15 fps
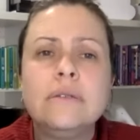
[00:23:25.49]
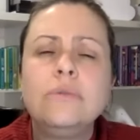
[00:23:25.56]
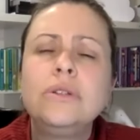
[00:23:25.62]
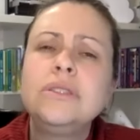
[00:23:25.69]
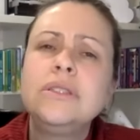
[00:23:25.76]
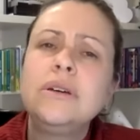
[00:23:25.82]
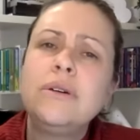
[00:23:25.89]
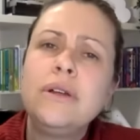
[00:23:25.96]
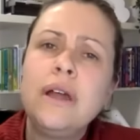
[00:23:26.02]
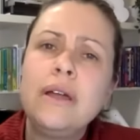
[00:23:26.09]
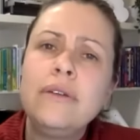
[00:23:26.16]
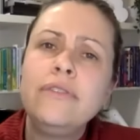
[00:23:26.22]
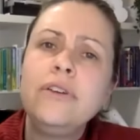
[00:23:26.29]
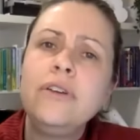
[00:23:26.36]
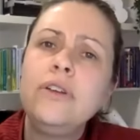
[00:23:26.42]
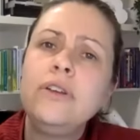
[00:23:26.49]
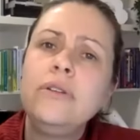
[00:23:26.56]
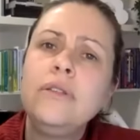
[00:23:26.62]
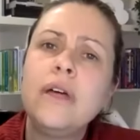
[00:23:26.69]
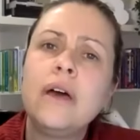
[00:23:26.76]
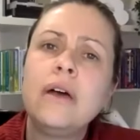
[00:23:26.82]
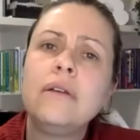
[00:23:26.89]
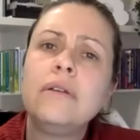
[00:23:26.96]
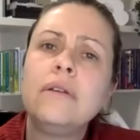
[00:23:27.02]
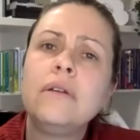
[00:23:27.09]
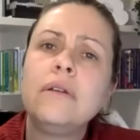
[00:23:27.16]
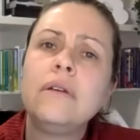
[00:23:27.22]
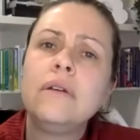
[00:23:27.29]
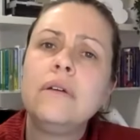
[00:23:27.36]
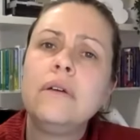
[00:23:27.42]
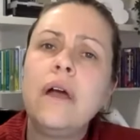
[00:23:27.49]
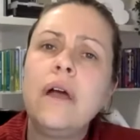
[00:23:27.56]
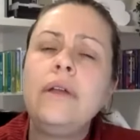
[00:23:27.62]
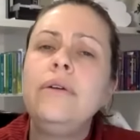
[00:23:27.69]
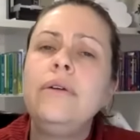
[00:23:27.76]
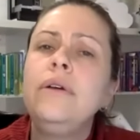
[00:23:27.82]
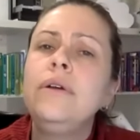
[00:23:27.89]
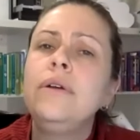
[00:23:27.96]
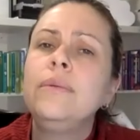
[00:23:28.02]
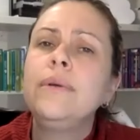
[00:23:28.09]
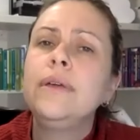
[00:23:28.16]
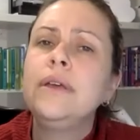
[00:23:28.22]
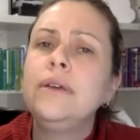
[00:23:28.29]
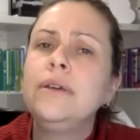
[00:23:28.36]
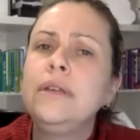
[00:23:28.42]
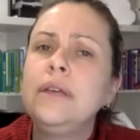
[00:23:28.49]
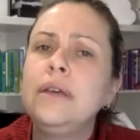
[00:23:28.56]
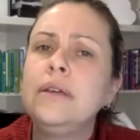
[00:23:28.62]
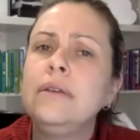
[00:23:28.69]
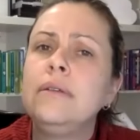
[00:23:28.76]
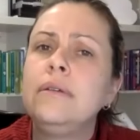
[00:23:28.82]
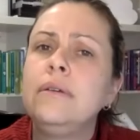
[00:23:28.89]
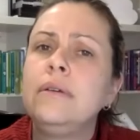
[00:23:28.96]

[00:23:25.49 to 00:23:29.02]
What's going on for you to do that? I know you're a really good kid.